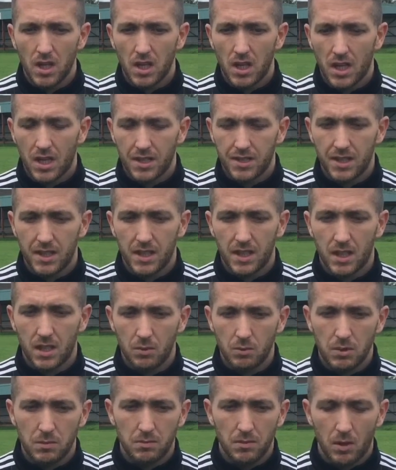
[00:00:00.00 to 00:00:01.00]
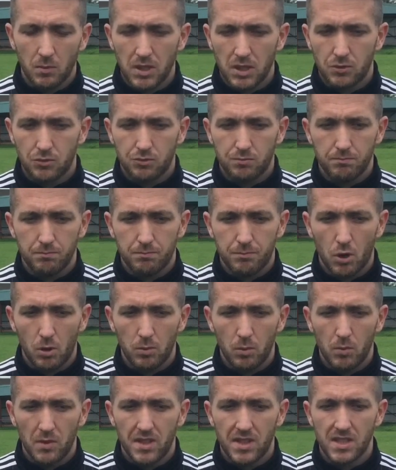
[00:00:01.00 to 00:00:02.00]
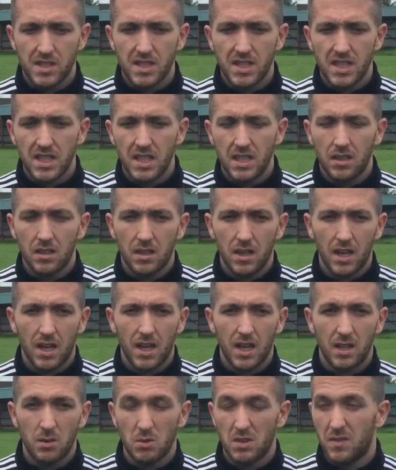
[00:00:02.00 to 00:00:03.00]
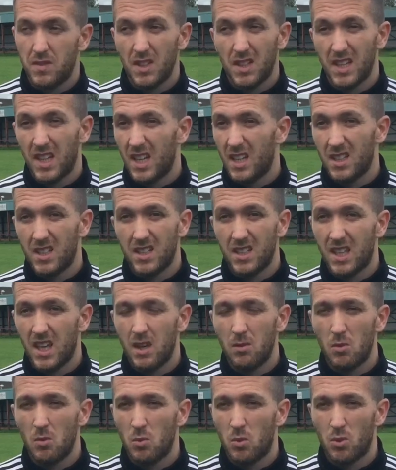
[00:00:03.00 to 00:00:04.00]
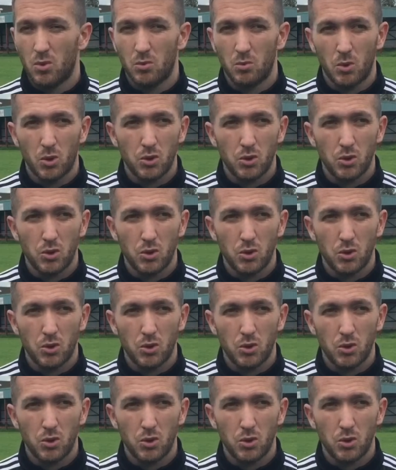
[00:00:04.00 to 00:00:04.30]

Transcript: he had a, wee, a wee problem with his knee uh, and he was feeling it early in the game and we we're,